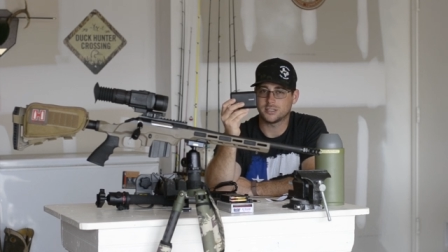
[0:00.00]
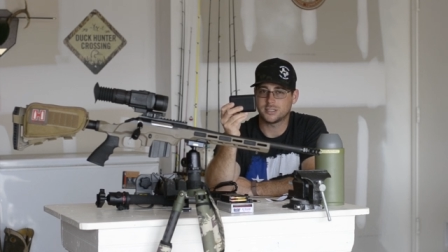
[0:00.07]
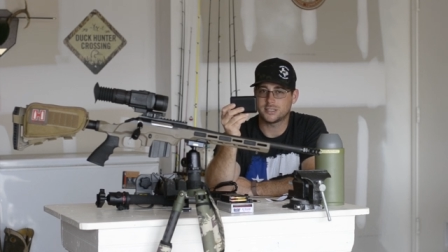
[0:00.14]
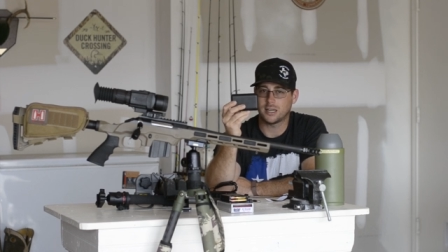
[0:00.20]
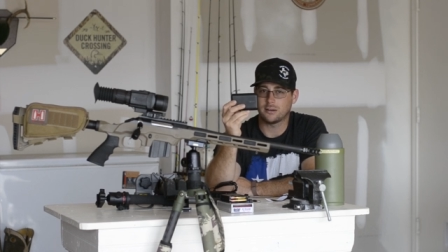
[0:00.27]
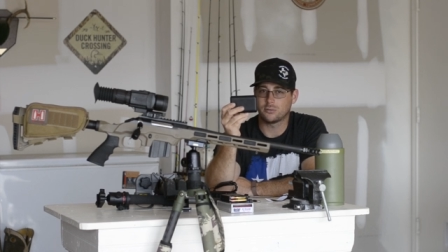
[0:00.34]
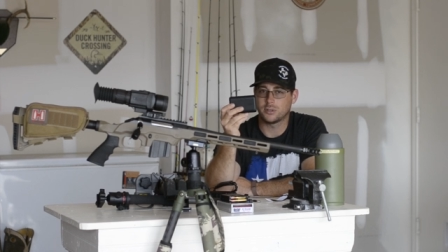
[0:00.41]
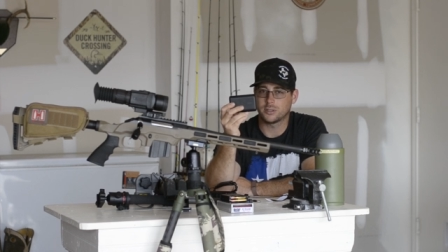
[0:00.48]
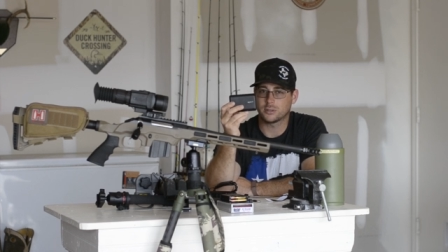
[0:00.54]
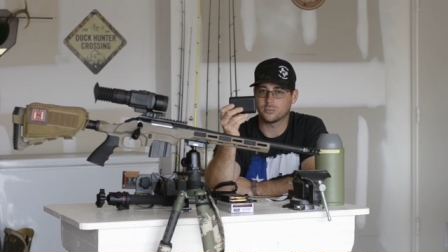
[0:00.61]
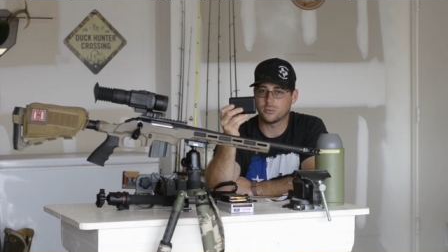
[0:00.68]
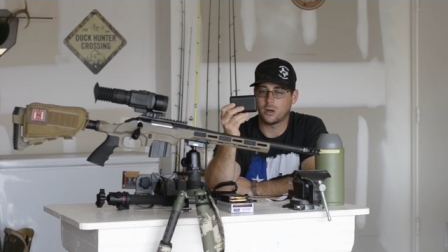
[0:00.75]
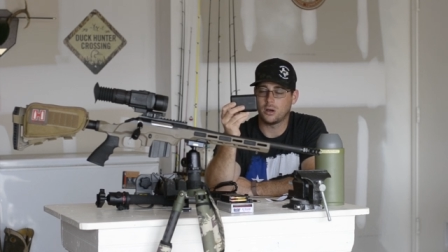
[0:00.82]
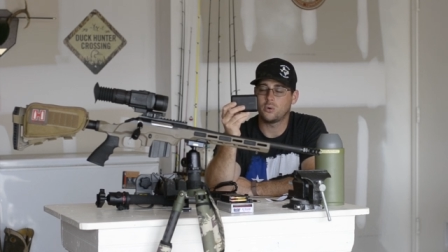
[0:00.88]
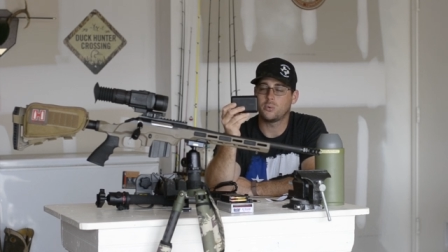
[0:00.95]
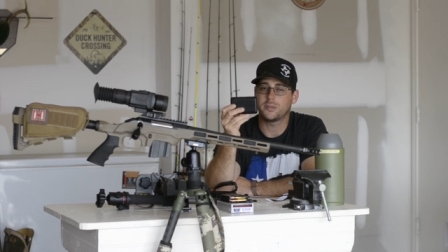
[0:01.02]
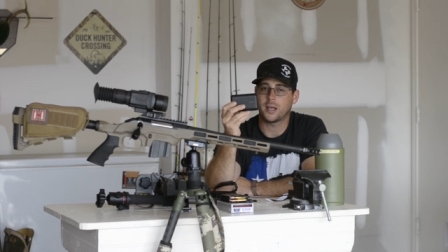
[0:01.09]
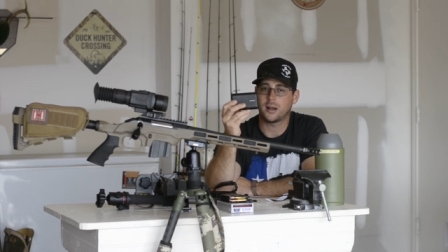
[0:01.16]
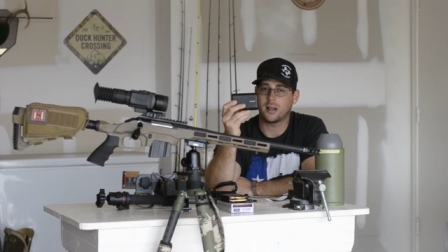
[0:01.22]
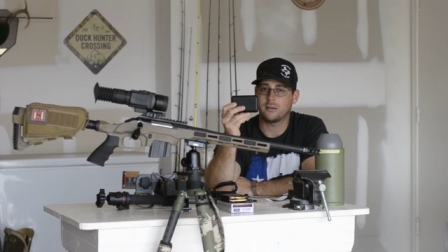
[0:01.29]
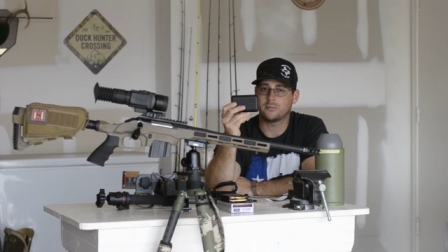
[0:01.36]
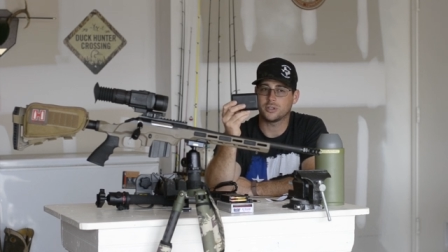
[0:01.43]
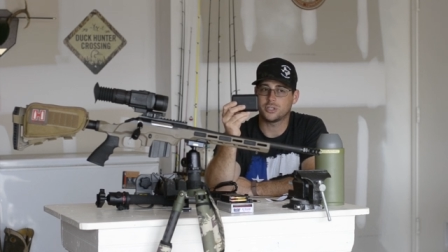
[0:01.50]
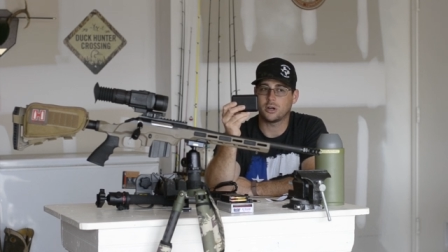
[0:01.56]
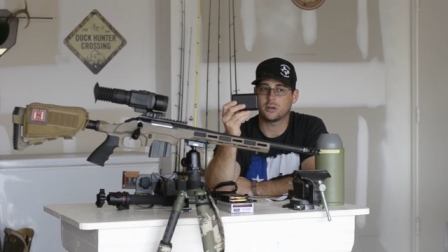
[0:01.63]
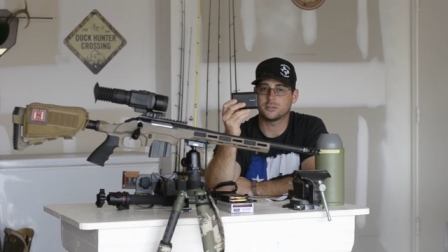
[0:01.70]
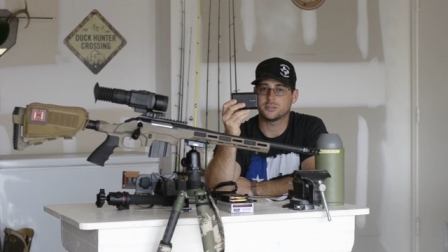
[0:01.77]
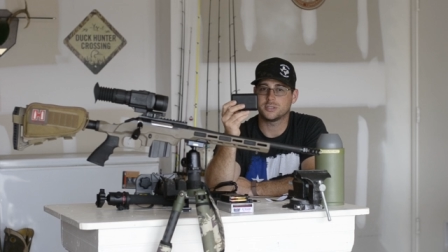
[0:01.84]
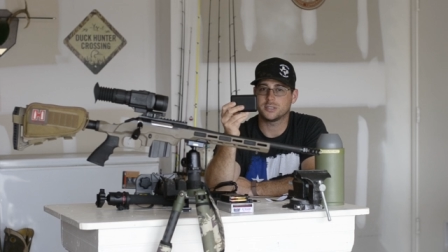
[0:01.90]
and I've done several in a row
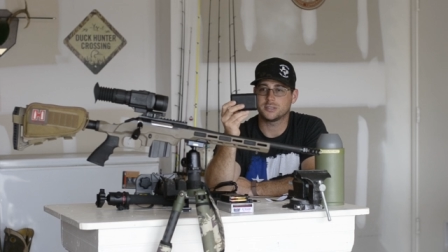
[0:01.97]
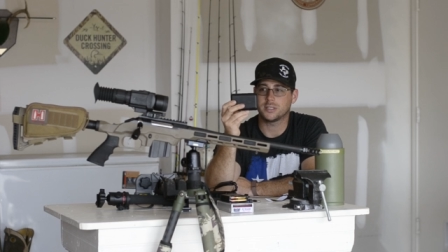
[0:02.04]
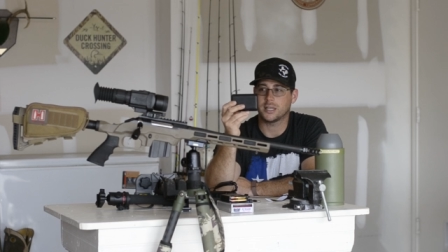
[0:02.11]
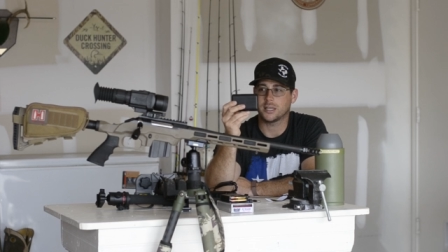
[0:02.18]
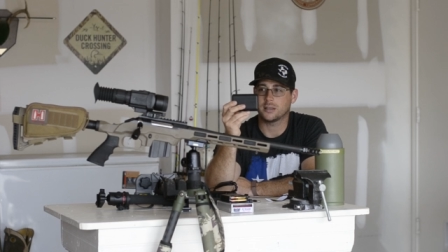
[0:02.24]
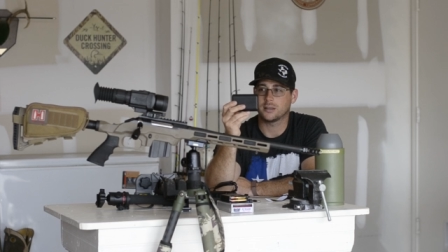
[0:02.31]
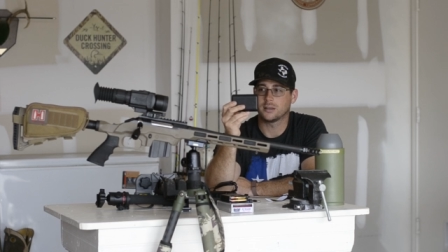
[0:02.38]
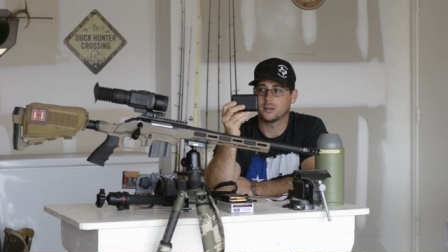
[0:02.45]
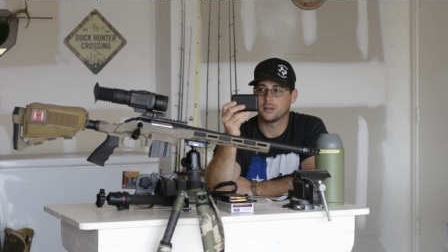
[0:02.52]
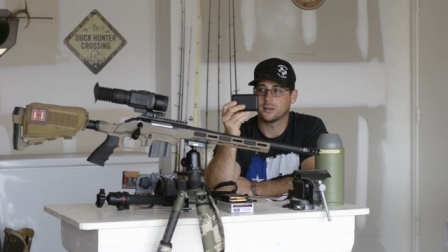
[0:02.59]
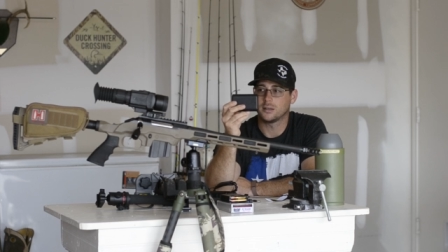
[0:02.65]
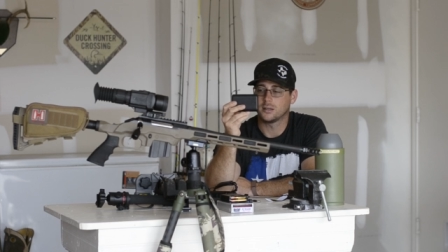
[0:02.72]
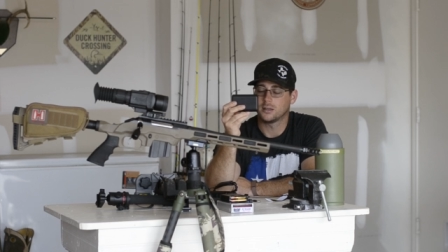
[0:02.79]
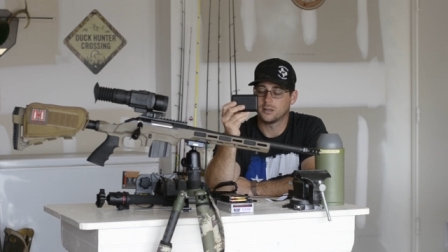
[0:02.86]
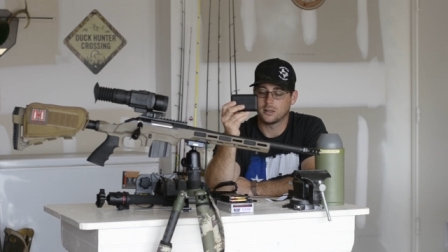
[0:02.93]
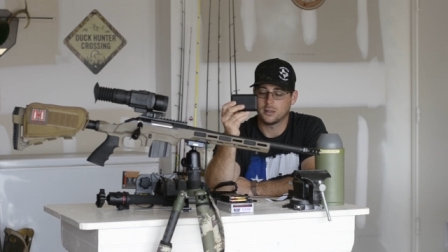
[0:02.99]
without having to charge this thing.